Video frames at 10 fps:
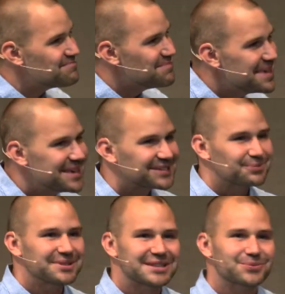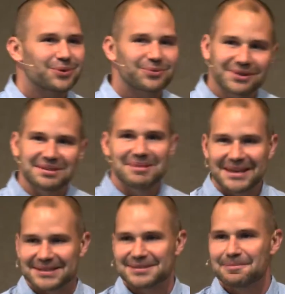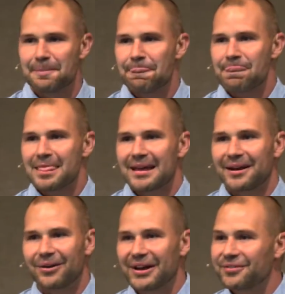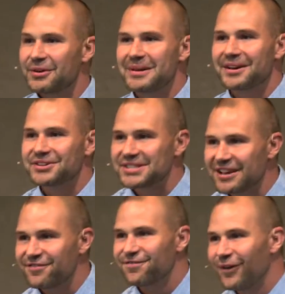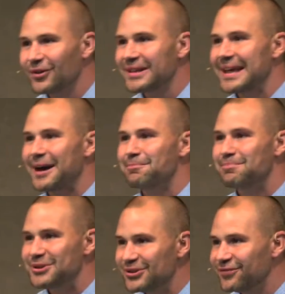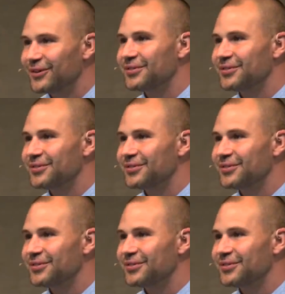miss what this word really means. And I don't think we understand fully how beautiful